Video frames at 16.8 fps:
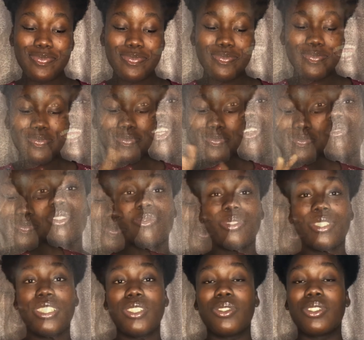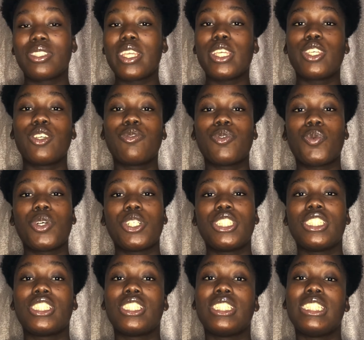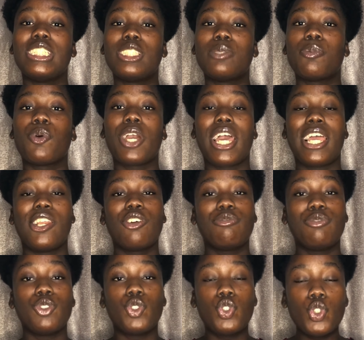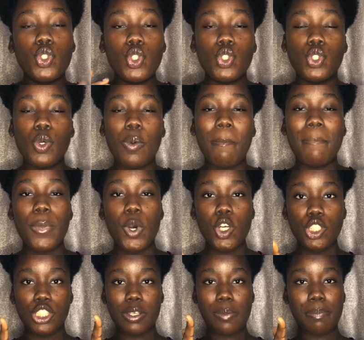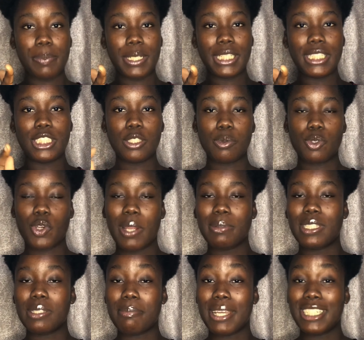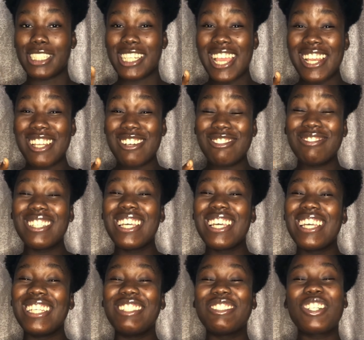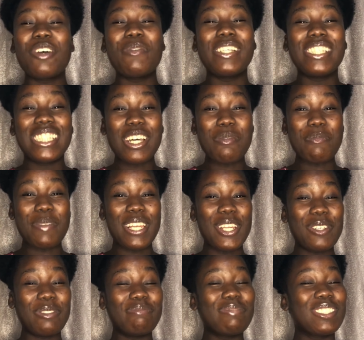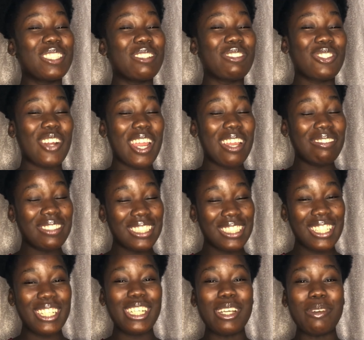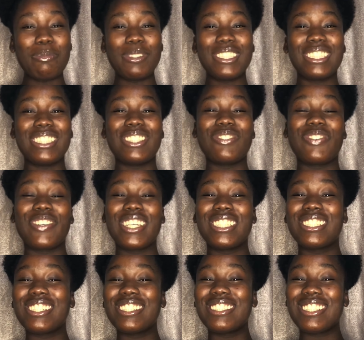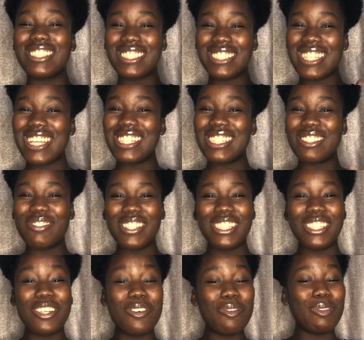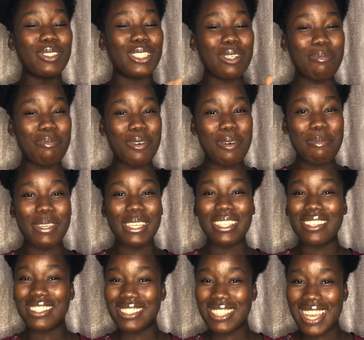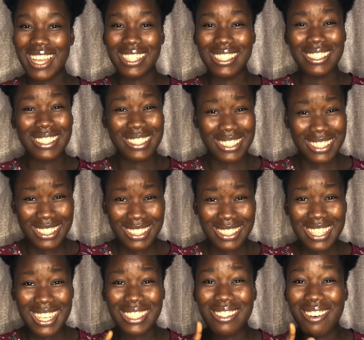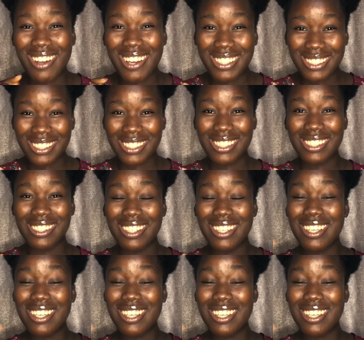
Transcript: the end of the video thank you for watching to this point i love you so so much please subscribe to my channel leave comments down below subscribe turn on your post notifications share this video with your mommy your daddy your sister your auntie